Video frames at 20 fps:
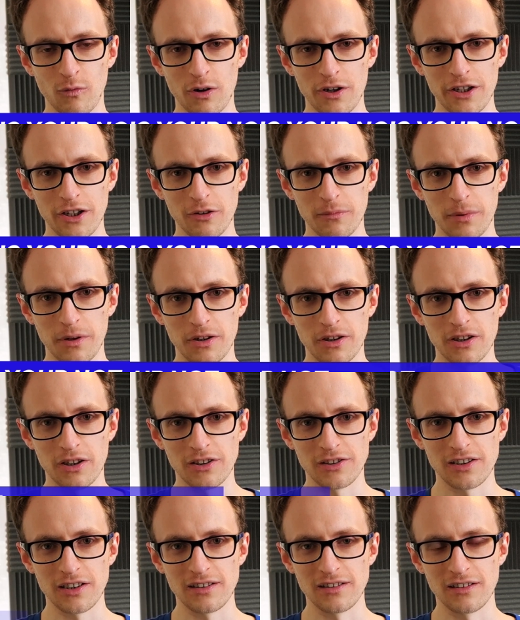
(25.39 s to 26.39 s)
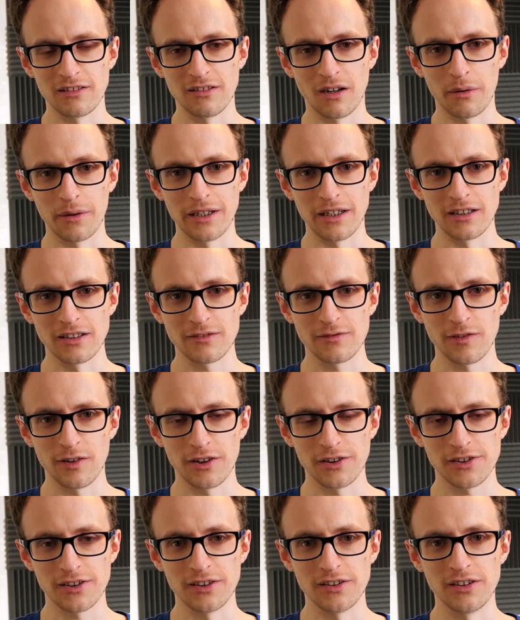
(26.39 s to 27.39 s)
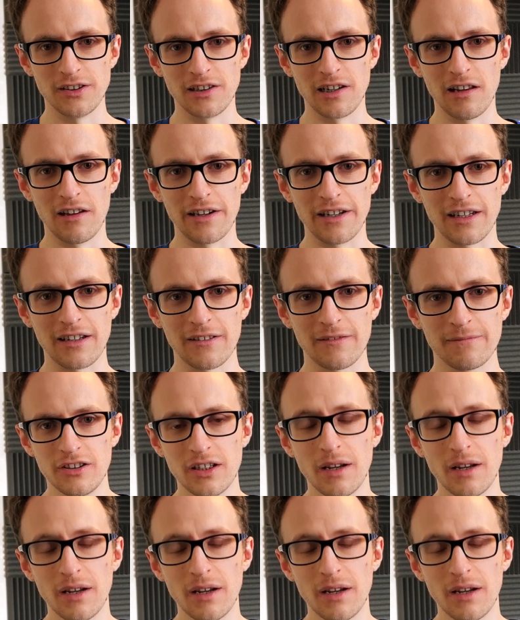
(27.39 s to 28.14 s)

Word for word: why your podcast isn't growing as fast as you'd like.